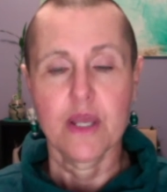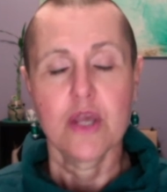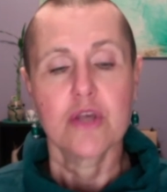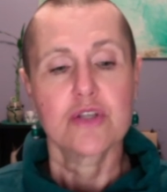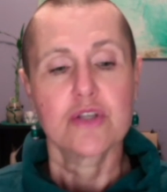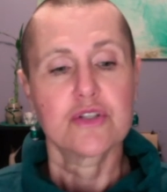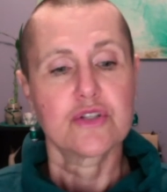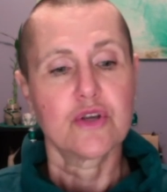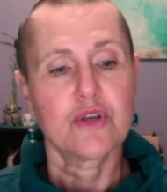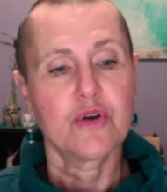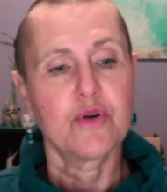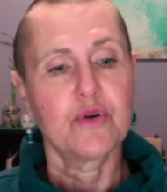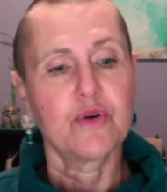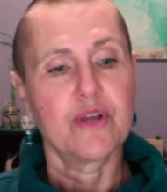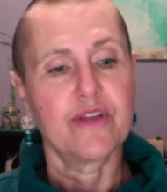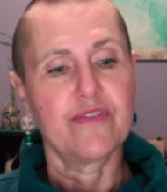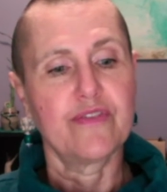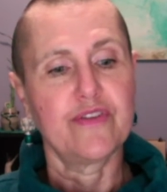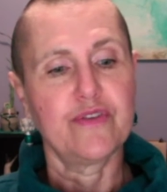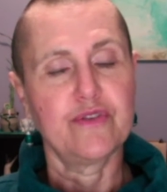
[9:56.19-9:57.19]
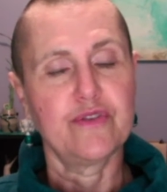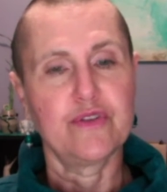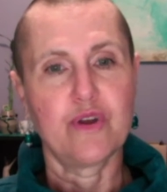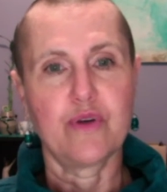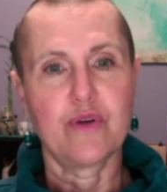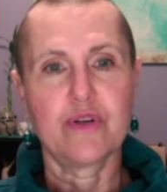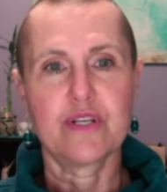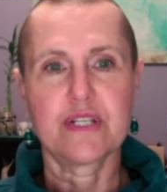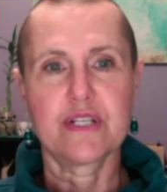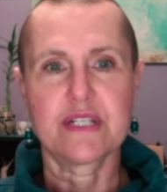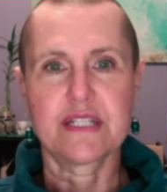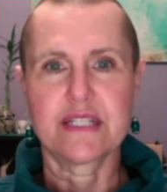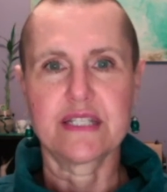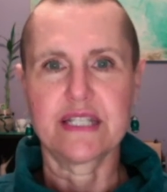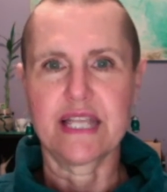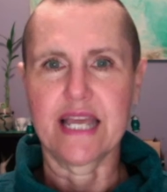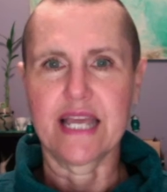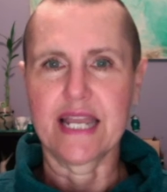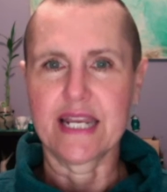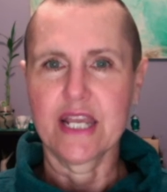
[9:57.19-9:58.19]
So if you notice
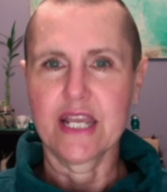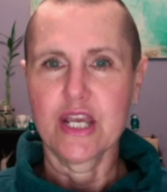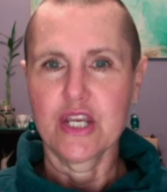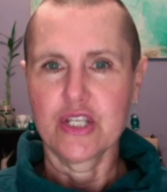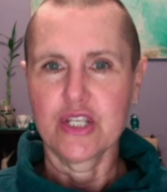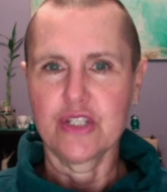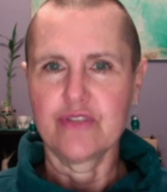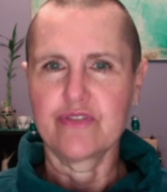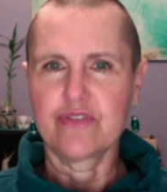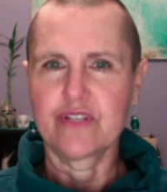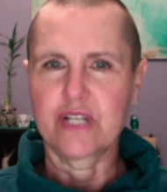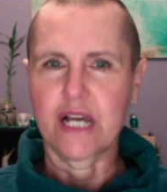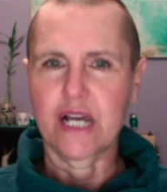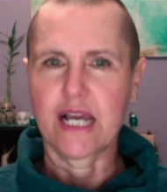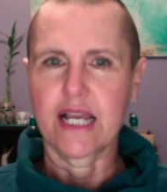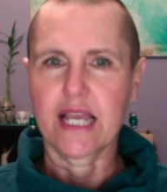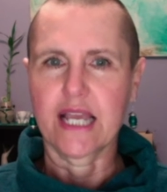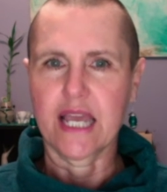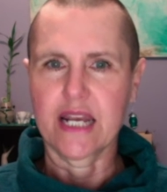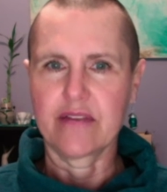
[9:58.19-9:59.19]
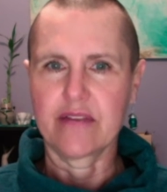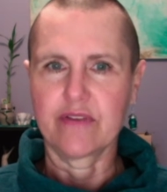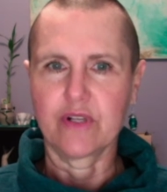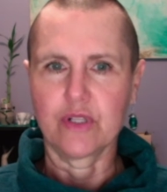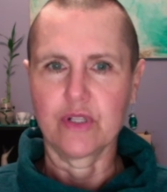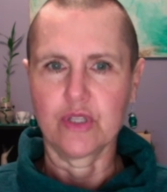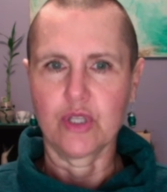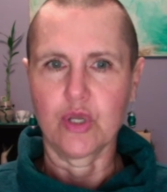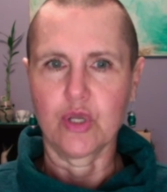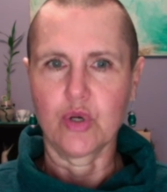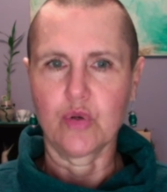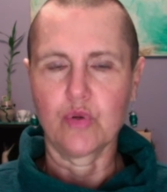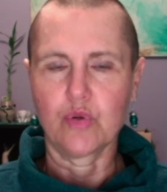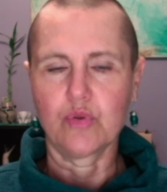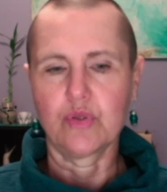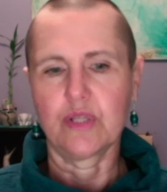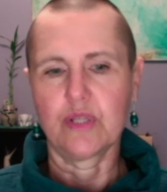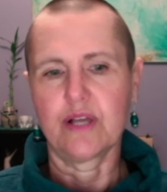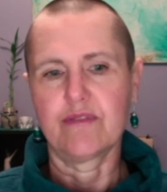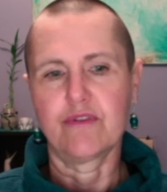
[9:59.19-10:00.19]
that you've got kind of a low
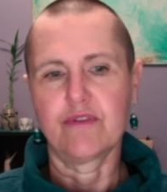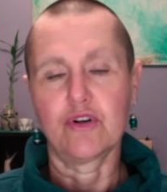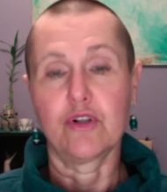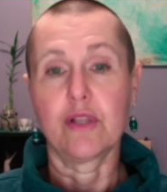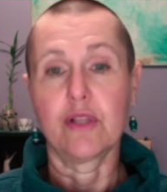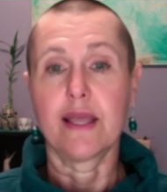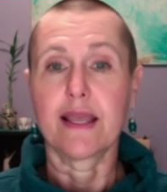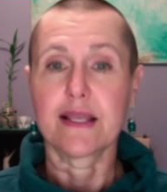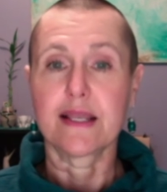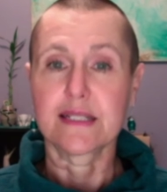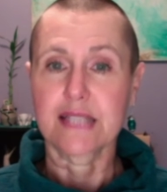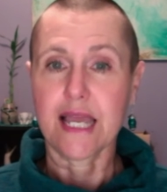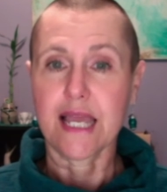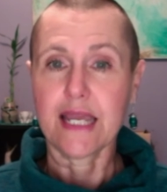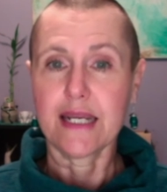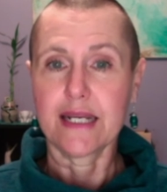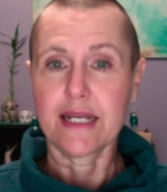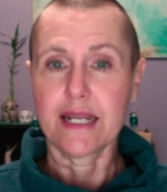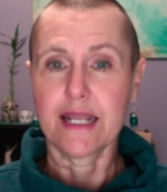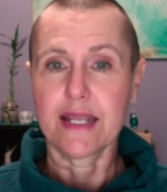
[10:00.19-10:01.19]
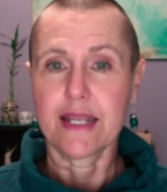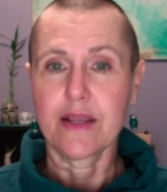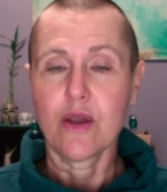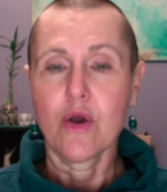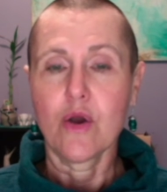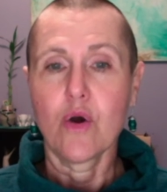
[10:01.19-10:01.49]
level anxiety,